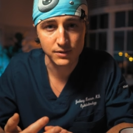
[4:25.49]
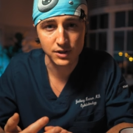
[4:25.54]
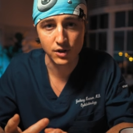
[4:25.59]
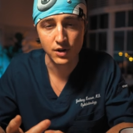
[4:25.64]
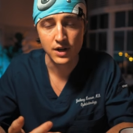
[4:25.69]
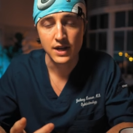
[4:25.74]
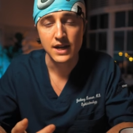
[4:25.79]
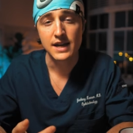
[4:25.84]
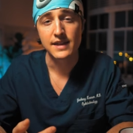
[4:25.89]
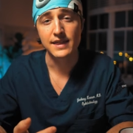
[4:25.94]
So
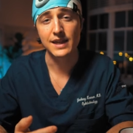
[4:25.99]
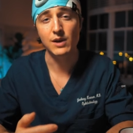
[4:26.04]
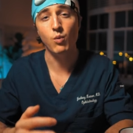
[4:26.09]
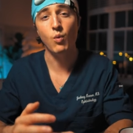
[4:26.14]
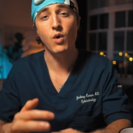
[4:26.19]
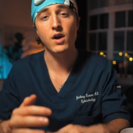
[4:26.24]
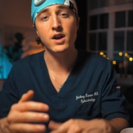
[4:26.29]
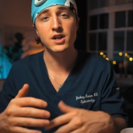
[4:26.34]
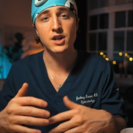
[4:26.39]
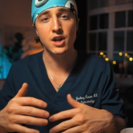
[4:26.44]
they
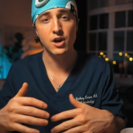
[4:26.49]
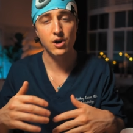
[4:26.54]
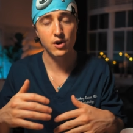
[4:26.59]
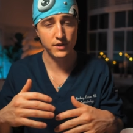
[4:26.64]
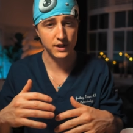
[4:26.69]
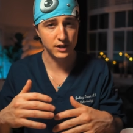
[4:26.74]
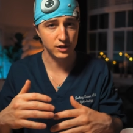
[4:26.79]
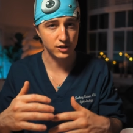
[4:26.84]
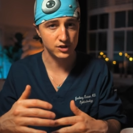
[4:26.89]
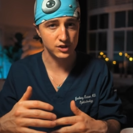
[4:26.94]
want to know
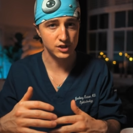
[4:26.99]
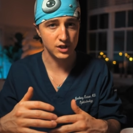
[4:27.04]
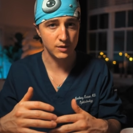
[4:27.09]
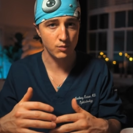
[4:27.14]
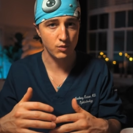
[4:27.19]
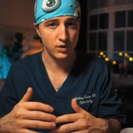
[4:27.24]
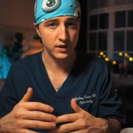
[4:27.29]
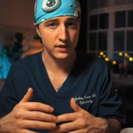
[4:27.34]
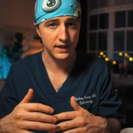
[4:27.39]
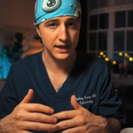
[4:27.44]
that you're
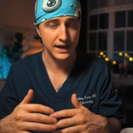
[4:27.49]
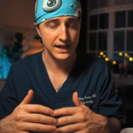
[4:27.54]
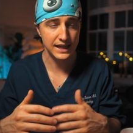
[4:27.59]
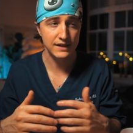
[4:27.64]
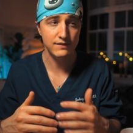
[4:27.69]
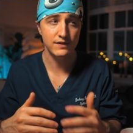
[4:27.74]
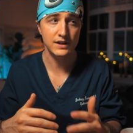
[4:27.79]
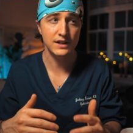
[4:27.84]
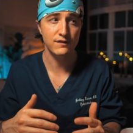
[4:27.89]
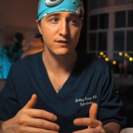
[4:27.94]
someone that
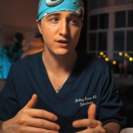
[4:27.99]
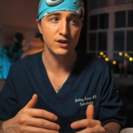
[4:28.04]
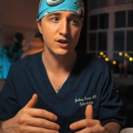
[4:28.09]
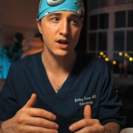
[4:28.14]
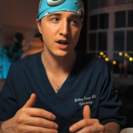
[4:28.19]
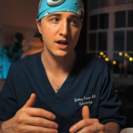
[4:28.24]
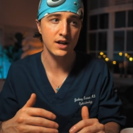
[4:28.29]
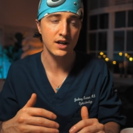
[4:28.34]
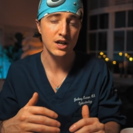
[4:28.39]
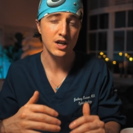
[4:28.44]
even if you're
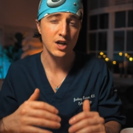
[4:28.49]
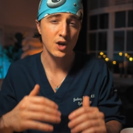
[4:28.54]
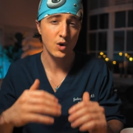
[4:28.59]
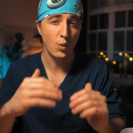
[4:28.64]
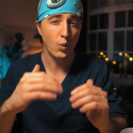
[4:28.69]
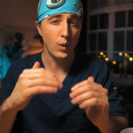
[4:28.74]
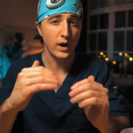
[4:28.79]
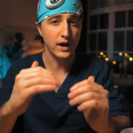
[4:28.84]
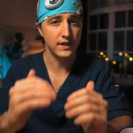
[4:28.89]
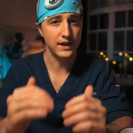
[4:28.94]
not
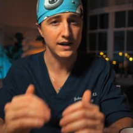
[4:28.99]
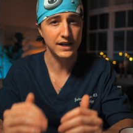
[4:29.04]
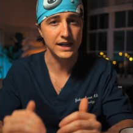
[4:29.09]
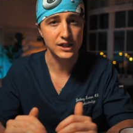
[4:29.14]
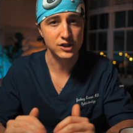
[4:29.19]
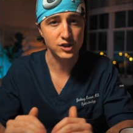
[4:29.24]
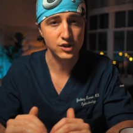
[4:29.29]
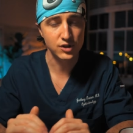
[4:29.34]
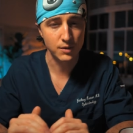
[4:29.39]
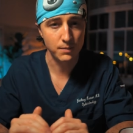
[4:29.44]
where they
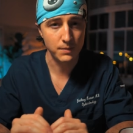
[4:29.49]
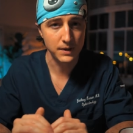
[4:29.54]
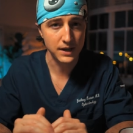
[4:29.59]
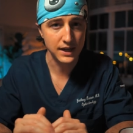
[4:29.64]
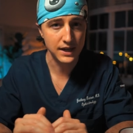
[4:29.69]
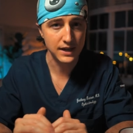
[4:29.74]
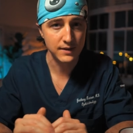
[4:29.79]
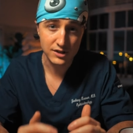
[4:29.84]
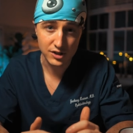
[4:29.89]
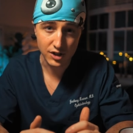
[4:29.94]
need you to
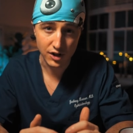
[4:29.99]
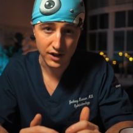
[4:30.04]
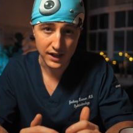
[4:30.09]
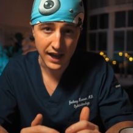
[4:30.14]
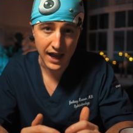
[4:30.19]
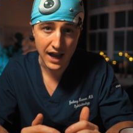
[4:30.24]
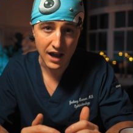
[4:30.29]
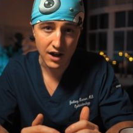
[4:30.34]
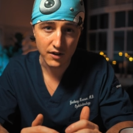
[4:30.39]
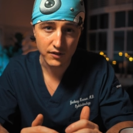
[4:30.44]
be
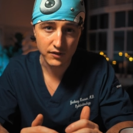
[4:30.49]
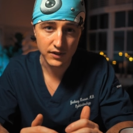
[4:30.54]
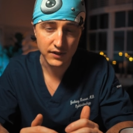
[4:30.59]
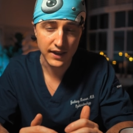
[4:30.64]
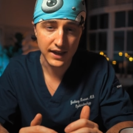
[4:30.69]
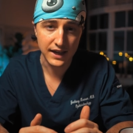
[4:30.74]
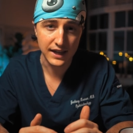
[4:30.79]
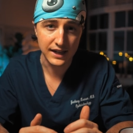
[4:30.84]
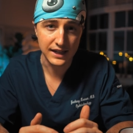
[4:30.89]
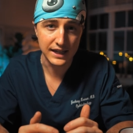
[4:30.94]
starting out, that
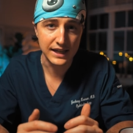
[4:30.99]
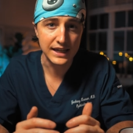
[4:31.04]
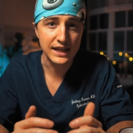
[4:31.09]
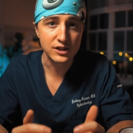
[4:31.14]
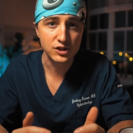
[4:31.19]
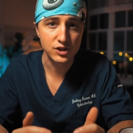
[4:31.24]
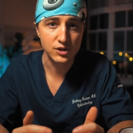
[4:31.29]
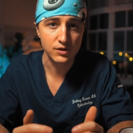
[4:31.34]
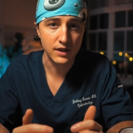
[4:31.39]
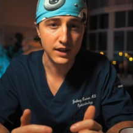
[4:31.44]
they can
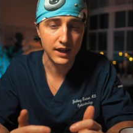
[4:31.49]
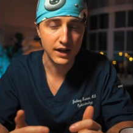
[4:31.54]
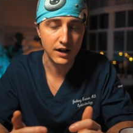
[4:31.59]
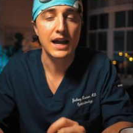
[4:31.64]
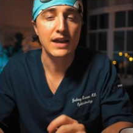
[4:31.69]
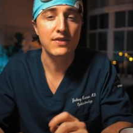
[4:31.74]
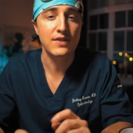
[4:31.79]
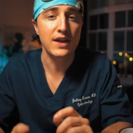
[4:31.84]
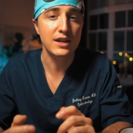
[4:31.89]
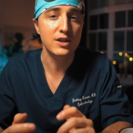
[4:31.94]
get you there
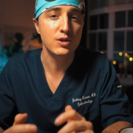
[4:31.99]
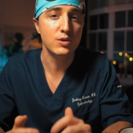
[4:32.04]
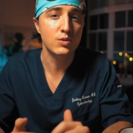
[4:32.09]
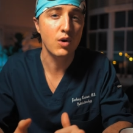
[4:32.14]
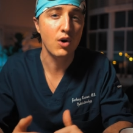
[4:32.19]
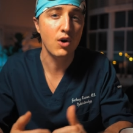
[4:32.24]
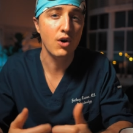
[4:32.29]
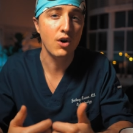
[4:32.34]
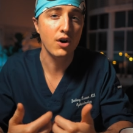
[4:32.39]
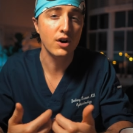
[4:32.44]
and that you
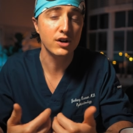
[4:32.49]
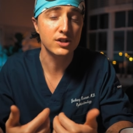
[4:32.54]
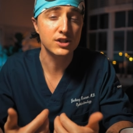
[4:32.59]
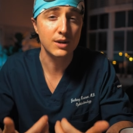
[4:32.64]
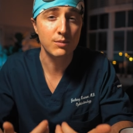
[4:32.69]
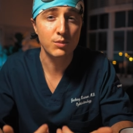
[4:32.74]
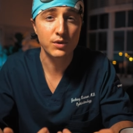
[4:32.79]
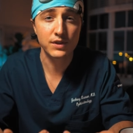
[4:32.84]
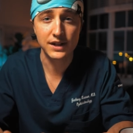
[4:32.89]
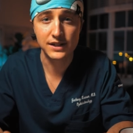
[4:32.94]
are
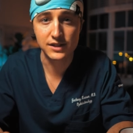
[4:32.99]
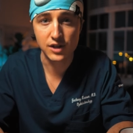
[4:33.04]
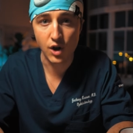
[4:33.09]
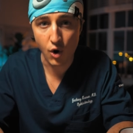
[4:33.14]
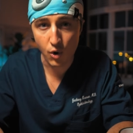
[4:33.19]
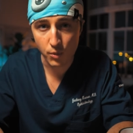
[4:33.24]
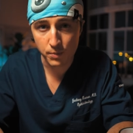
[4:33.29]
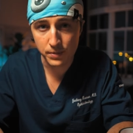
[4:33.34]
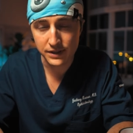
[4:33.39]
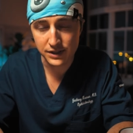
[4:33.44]
someone that is
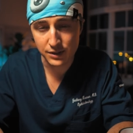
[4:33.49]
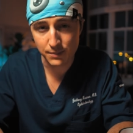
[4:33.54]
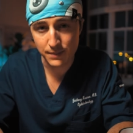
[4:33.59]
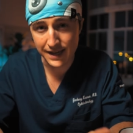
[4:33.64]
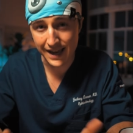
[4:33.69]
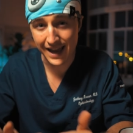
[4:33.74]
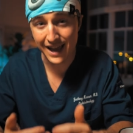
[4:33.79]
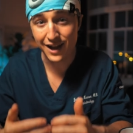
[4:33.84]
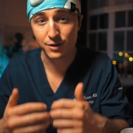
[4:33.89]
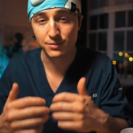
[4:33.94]
open to
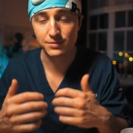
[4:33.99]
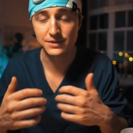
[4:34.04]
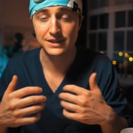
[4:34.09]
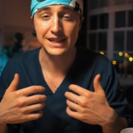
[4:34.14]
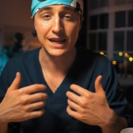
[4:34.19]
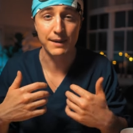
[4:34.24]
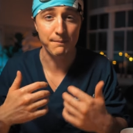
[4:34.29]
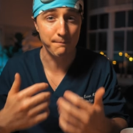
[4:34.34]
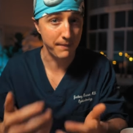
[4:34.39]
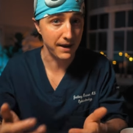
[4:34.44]
being helped to
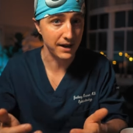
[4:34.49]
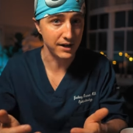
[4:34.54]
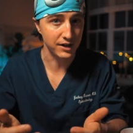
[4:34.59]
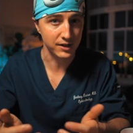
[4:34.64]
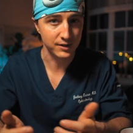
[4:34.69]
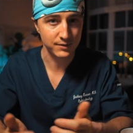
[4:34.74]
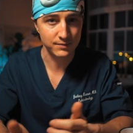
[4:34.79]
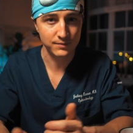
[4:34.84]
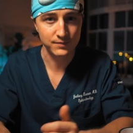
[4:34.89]
get better.